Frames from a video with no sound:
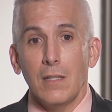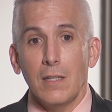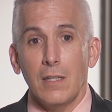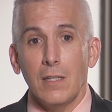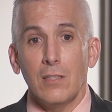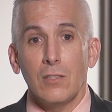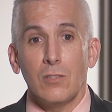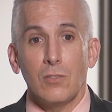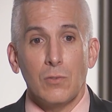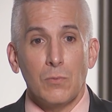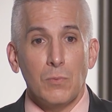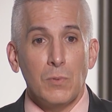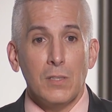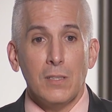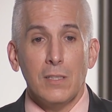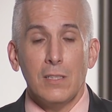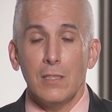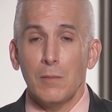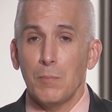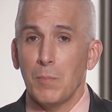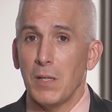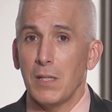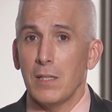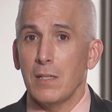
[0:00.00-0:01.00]
is really
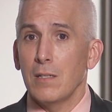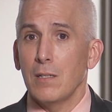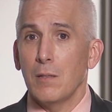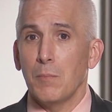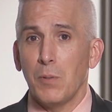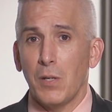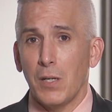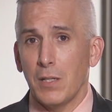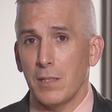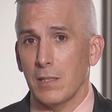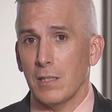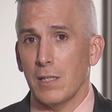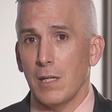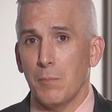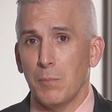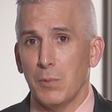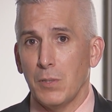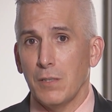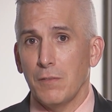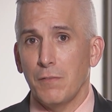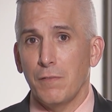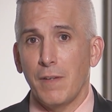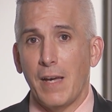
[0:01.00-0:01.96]
dependent upon a couple of